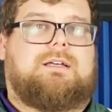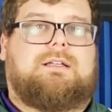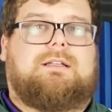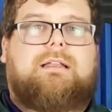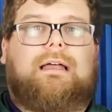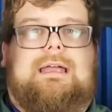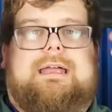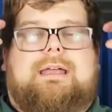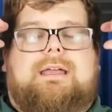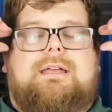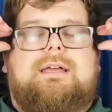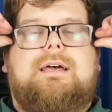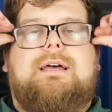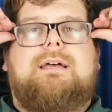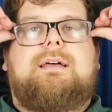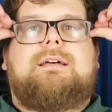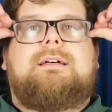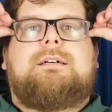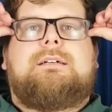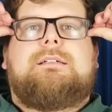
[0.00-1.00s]
like,
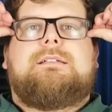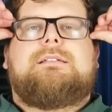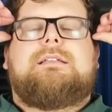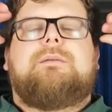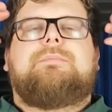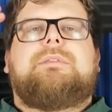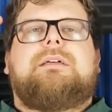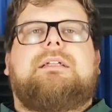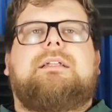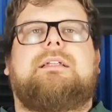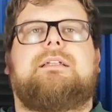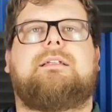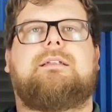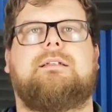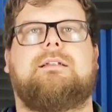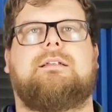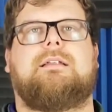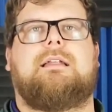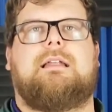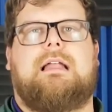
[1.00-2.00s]
something
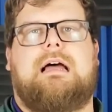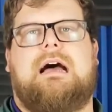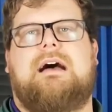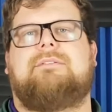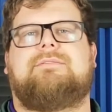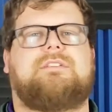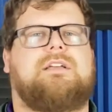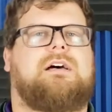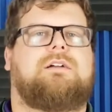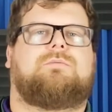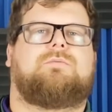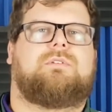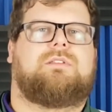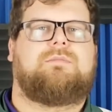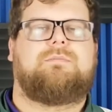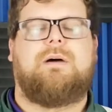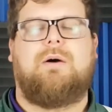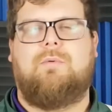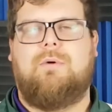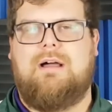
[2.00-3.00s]
I've talked with
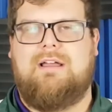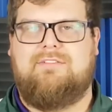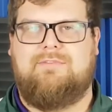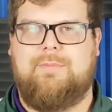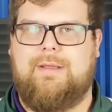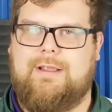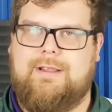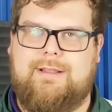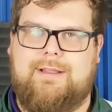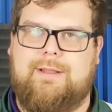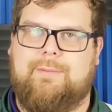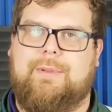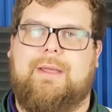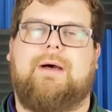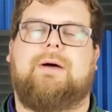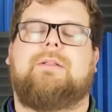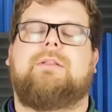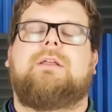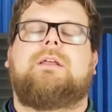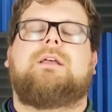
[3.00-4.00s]
my wife Mary
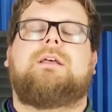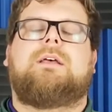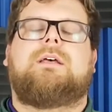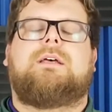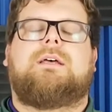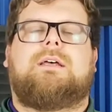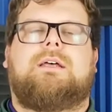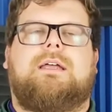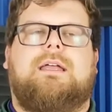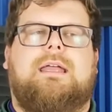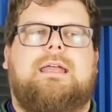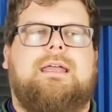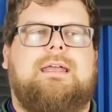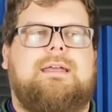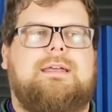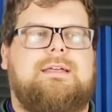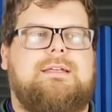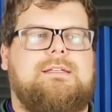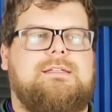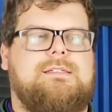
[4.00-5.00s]
about
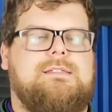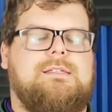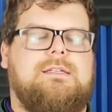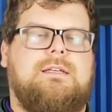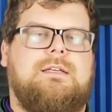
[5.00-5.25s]
is